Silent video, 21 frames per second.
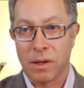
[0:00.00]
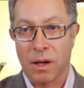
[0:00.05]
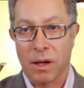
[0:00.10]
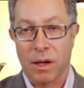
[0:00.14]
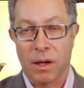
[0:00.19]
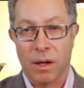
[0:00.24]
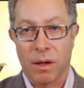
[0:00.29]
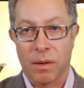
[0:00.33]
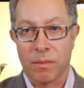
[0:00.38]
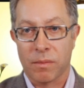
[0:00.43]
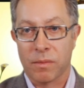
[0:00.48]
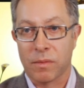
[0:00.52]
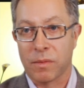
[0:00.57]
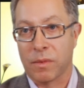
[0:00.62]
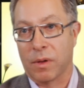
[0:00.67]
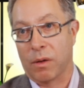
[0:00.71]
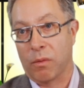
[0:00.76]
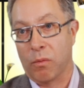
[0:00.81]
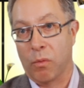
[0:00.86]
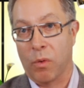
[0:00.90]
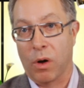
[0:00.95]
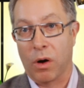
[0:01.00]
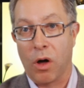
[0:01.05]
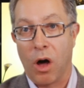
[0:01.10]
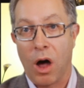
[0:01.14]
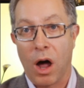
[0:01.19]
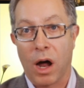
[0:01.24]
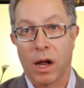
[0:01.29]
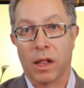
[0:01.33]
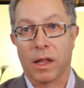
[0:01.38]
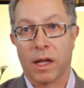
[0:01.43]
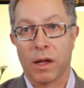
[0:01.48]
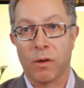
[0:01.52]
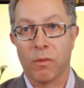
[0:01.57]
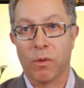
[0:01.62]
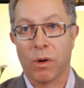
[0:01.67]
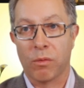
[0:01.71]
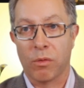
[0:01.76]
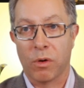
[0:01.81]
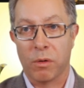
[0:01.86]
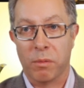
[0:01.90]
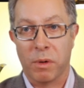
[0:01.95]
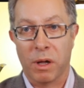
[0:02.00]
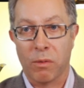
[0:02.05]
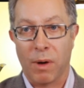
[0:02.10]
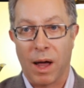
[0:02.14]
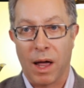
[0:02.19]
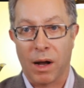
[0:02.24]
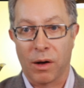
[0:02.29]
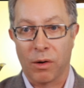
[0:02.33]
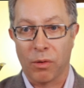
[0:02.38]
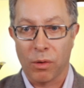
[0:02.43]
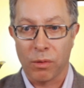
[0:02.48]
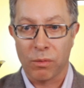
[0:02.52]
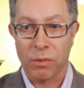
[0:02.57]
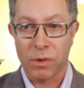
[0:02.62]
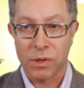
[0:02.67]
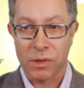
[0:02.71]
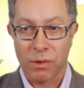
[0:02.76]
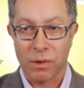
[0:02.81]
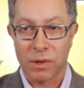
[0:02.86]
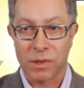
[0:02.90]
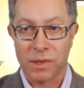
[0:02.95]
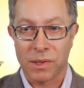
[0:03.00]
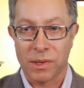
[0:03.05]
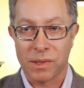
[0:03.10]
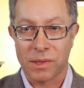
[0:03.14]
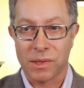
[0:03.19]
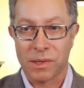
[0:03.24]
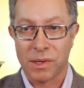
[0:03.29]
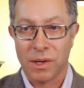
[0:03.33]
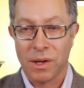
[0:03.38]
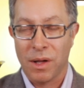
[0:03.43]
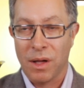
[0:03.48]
Like one would be Randgold Resources.